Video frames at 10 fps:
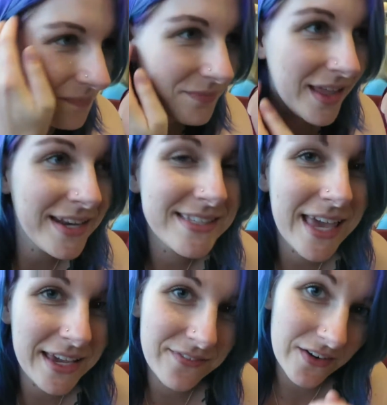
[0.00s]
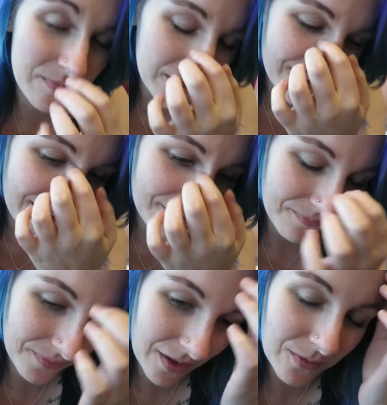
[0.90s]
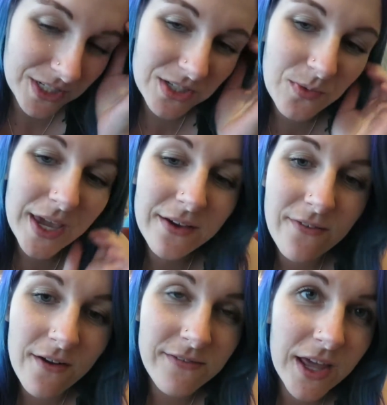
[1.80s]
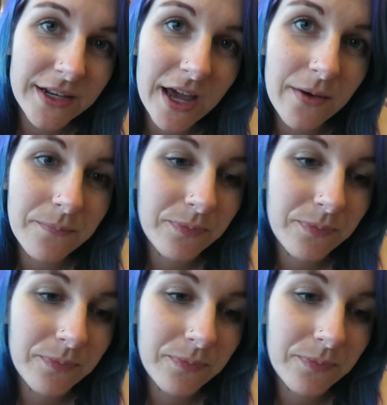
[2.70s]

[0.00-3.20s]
and it's getting very busy. And we're just waiting for our flight now.